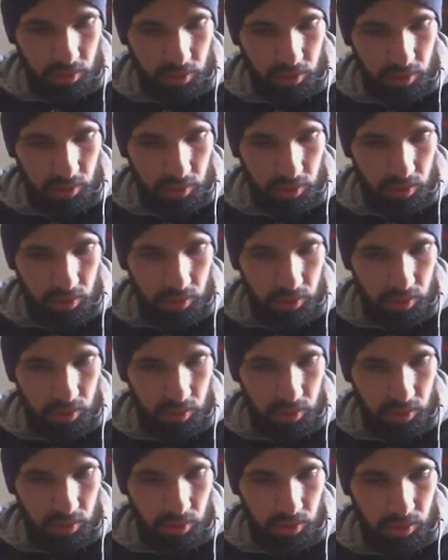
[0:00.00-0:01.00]

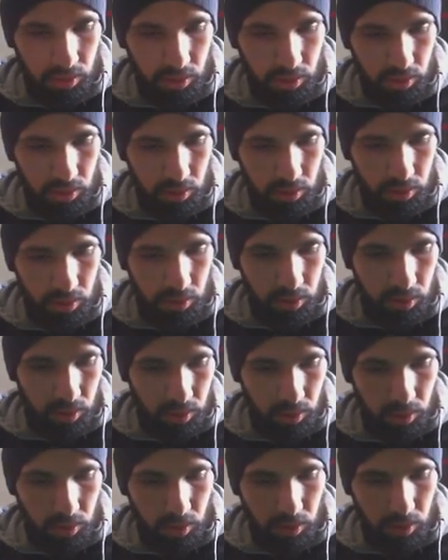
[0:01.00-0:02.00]

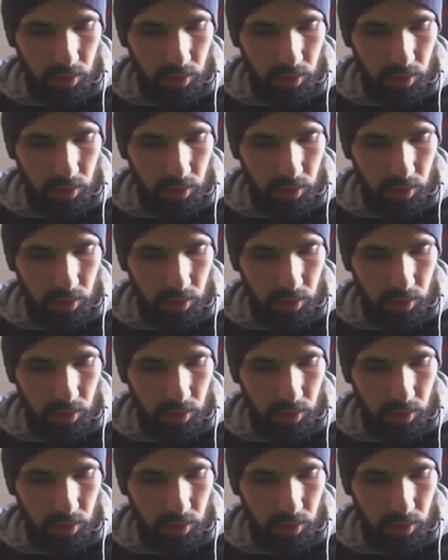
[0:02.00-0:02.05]
(silence)